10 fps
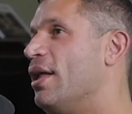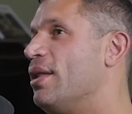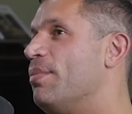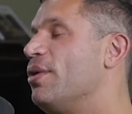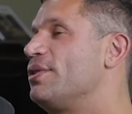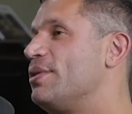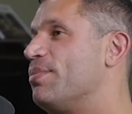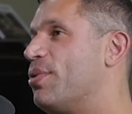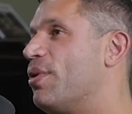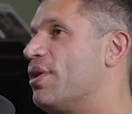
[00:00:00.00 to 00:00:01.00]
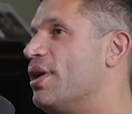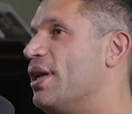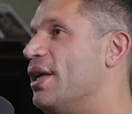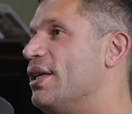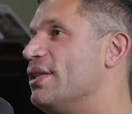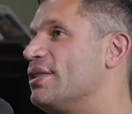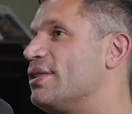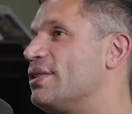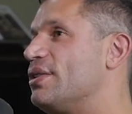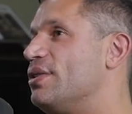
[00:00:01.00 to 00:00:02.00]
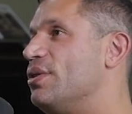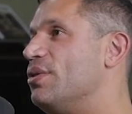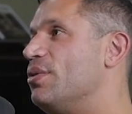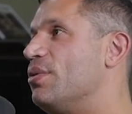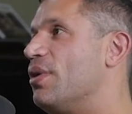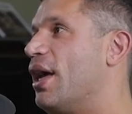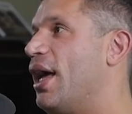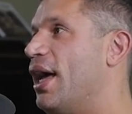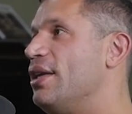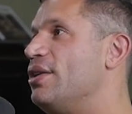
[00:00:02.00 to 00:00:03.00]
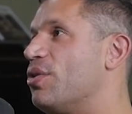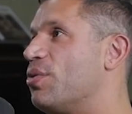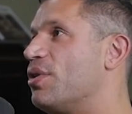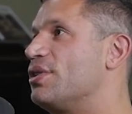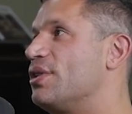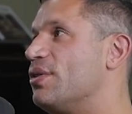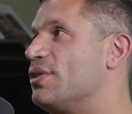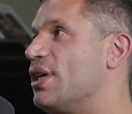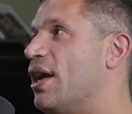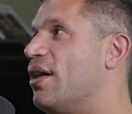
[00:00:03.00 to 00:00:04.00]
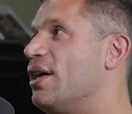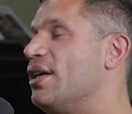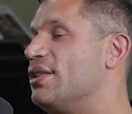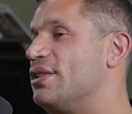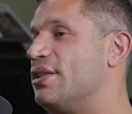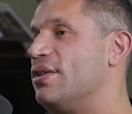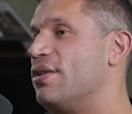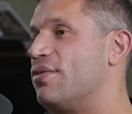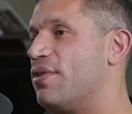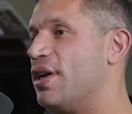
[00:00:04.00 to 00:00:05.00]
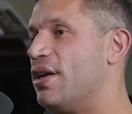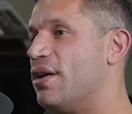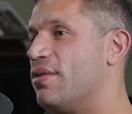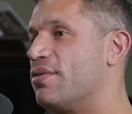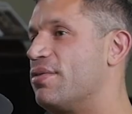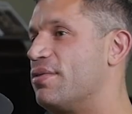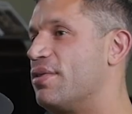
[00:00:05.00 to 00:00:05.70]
The most important is to head towards those areas that you're afraid of,